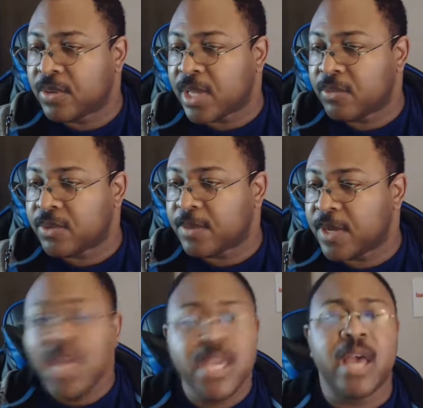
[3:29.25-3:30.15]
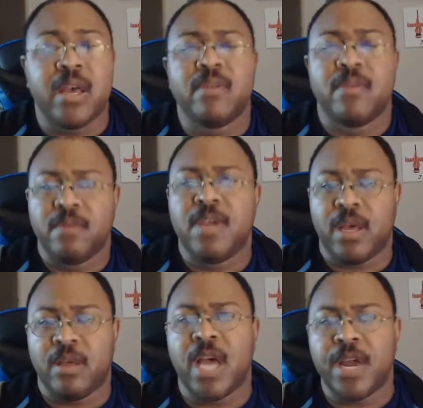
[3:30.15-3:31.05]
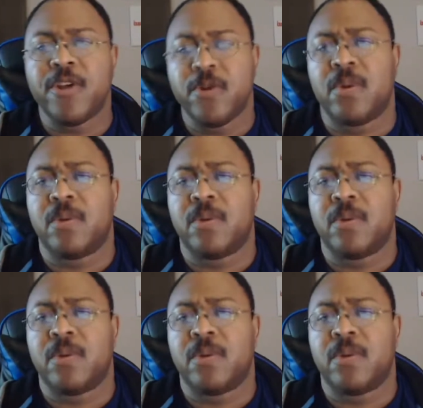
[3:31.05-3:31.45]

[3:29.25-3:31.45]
That was me. Yeah, I knew.